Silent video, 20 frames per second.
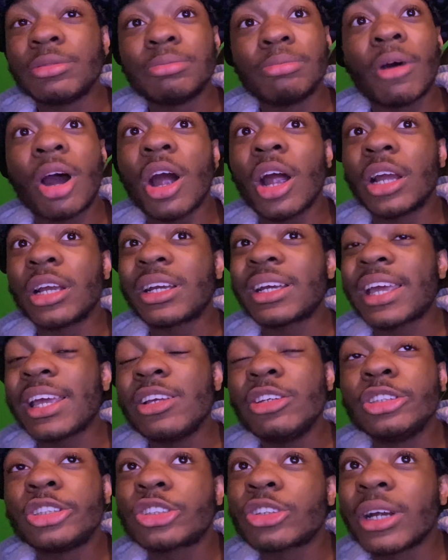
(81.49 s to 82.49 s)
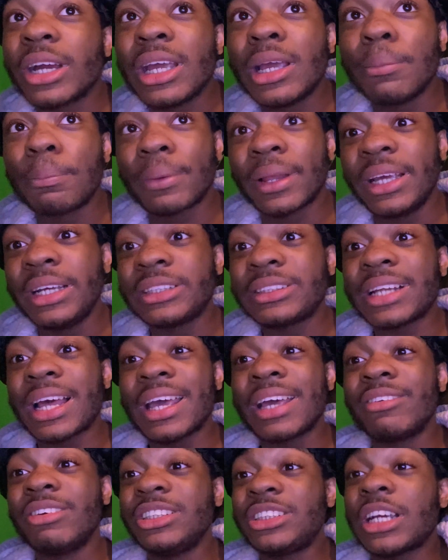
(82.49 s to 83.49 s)
Marq, can you stream, please?
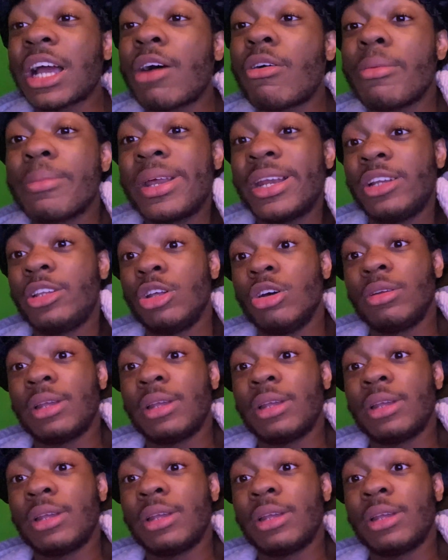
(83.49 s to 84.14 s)
Like, what y'all want me to do?